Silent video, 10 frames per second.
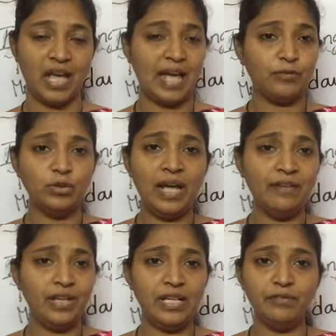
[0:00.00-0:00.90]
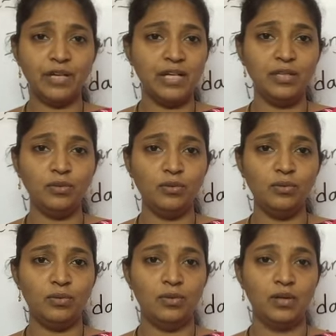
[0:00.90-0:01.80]
I won't have any worry, no.
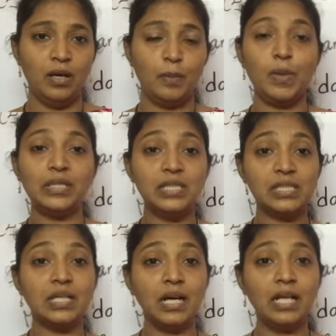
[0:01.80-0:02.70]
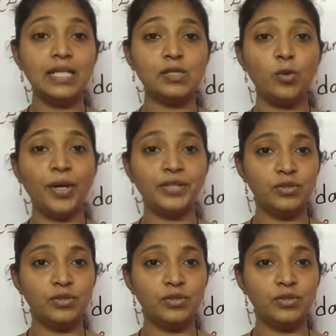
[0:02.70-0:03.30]
But this girl is going